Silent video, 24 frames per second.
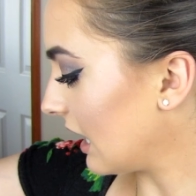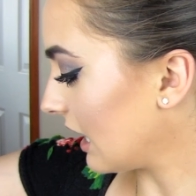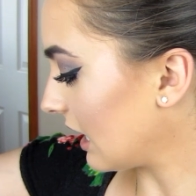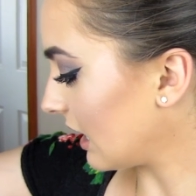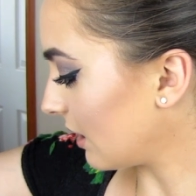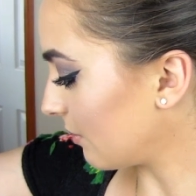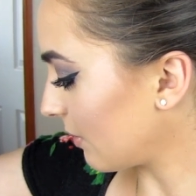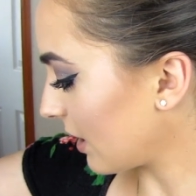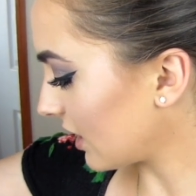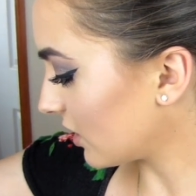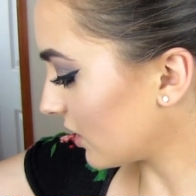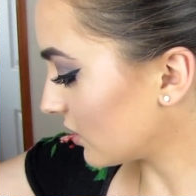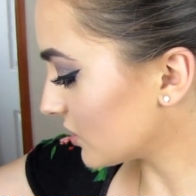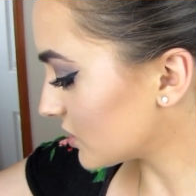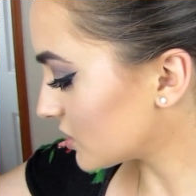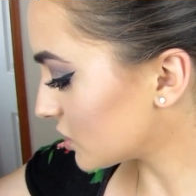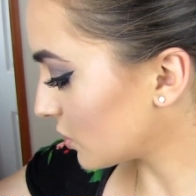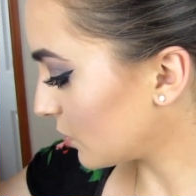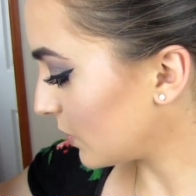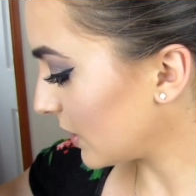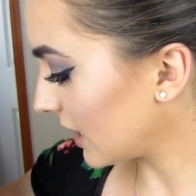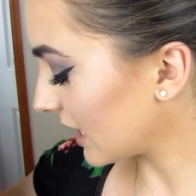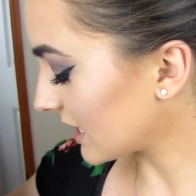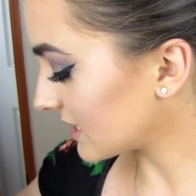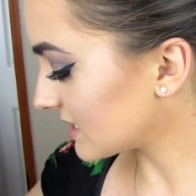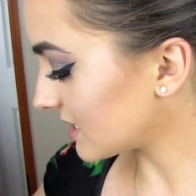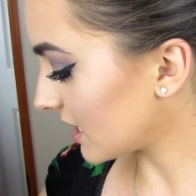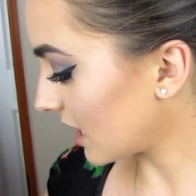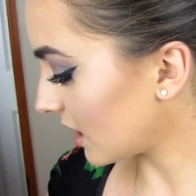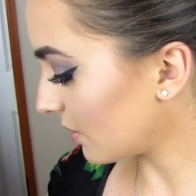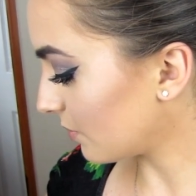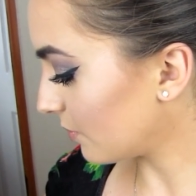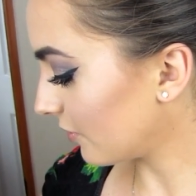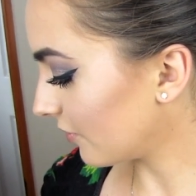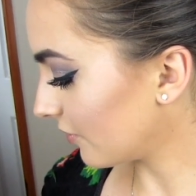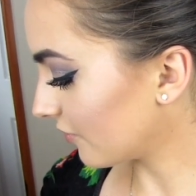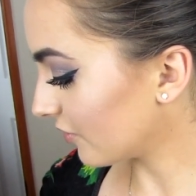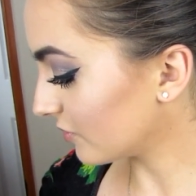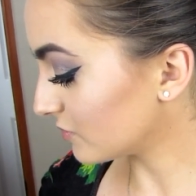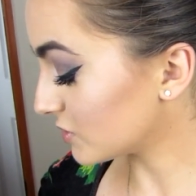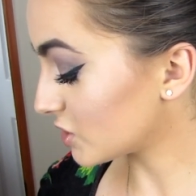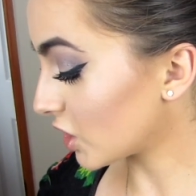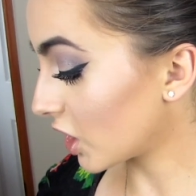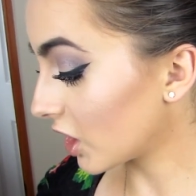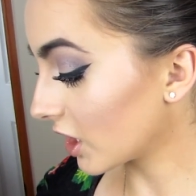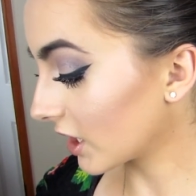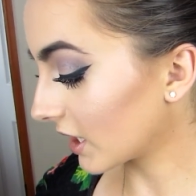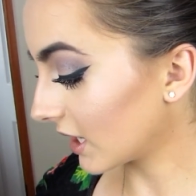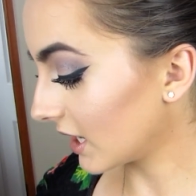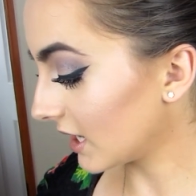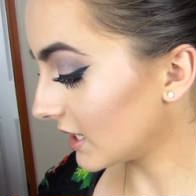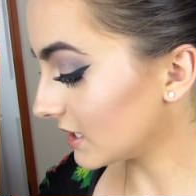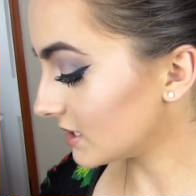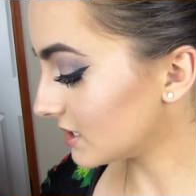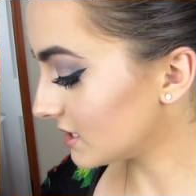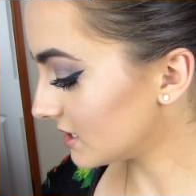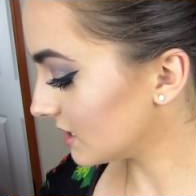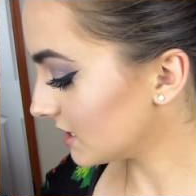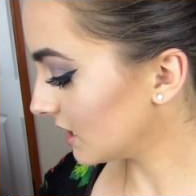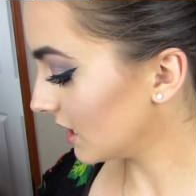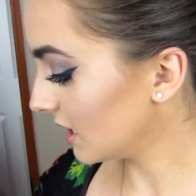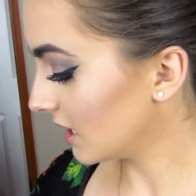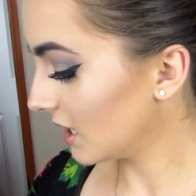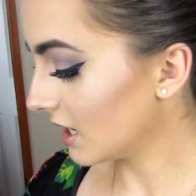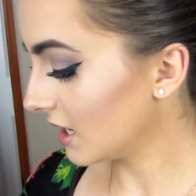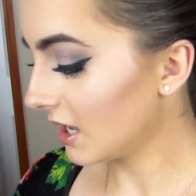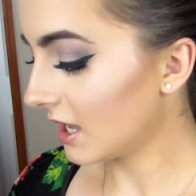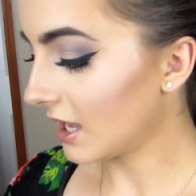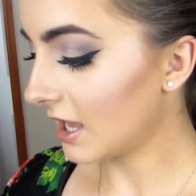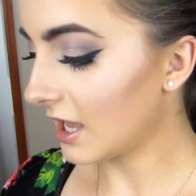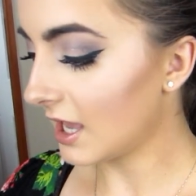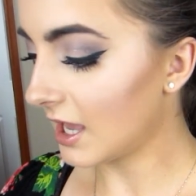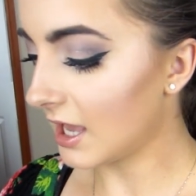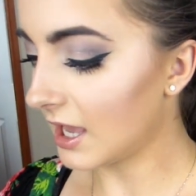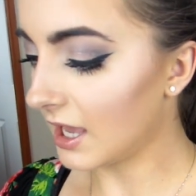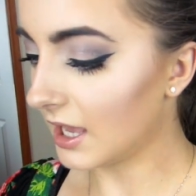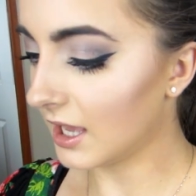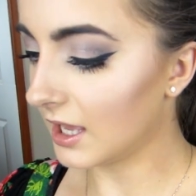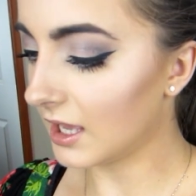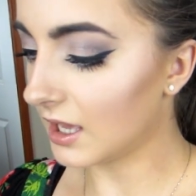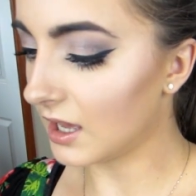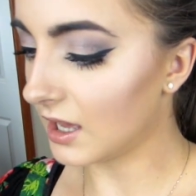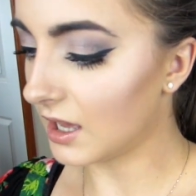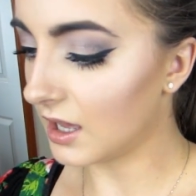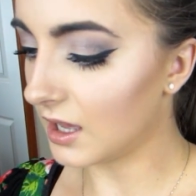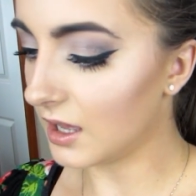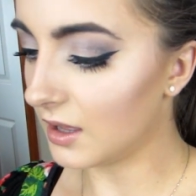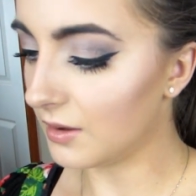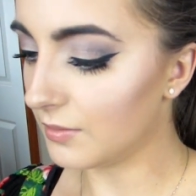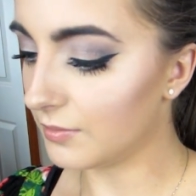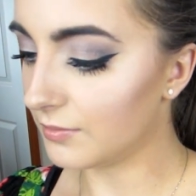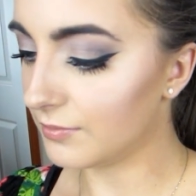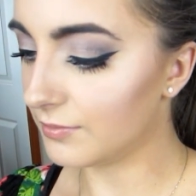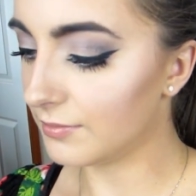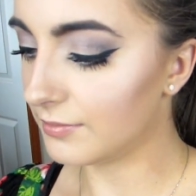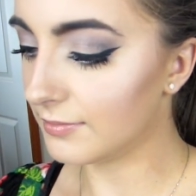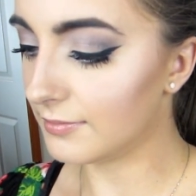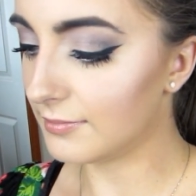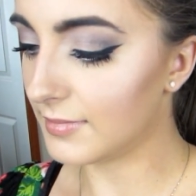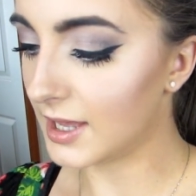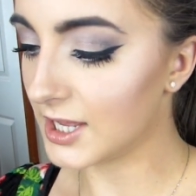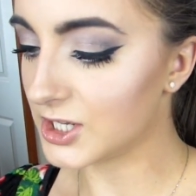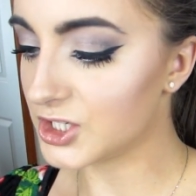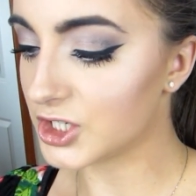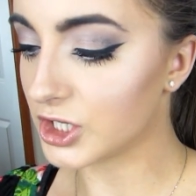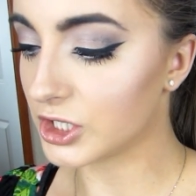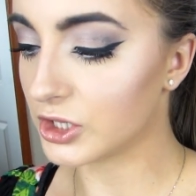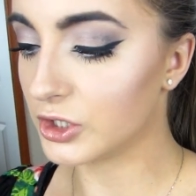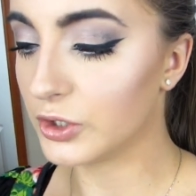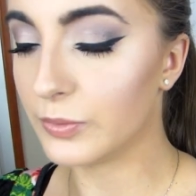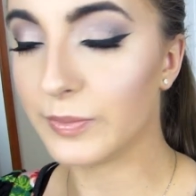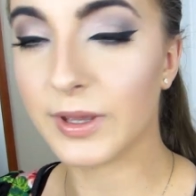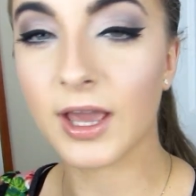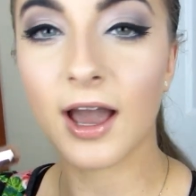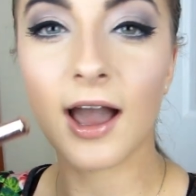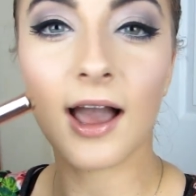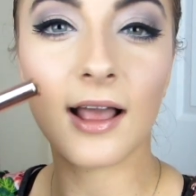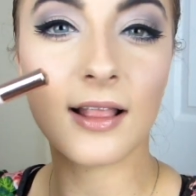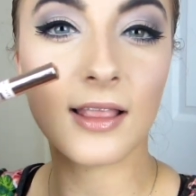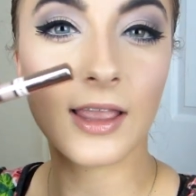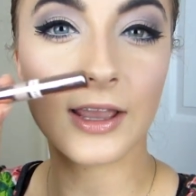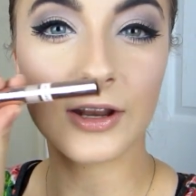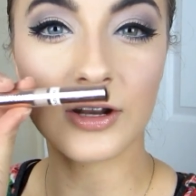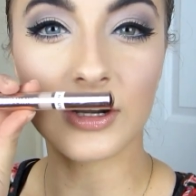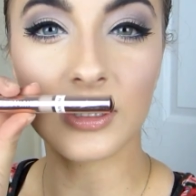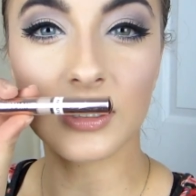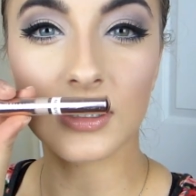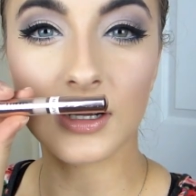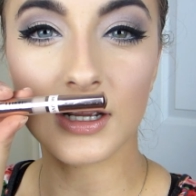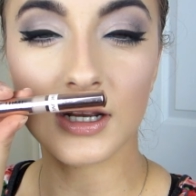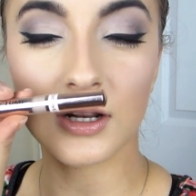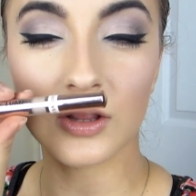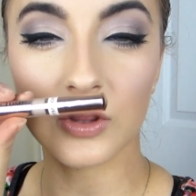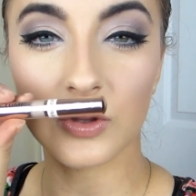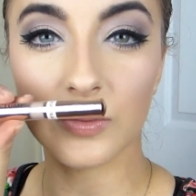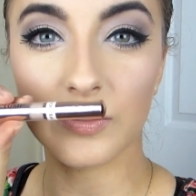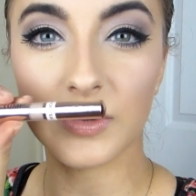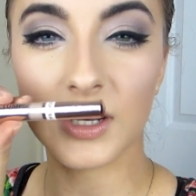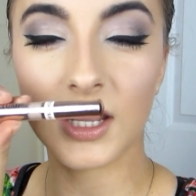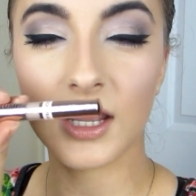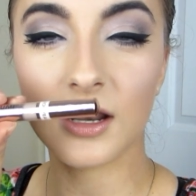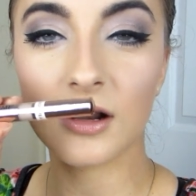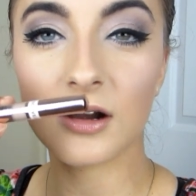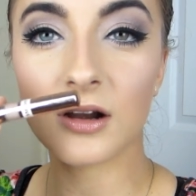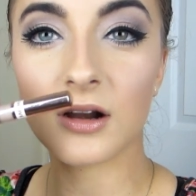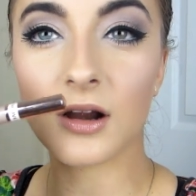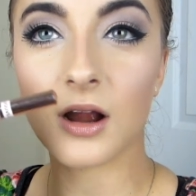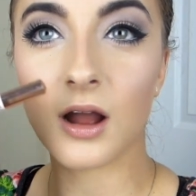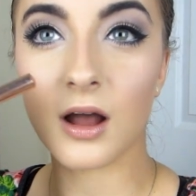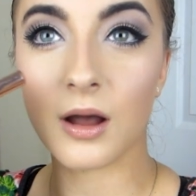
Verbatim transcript: Um, I also picked up from Target a um, Magic Lumi Highlighter and Illuminator.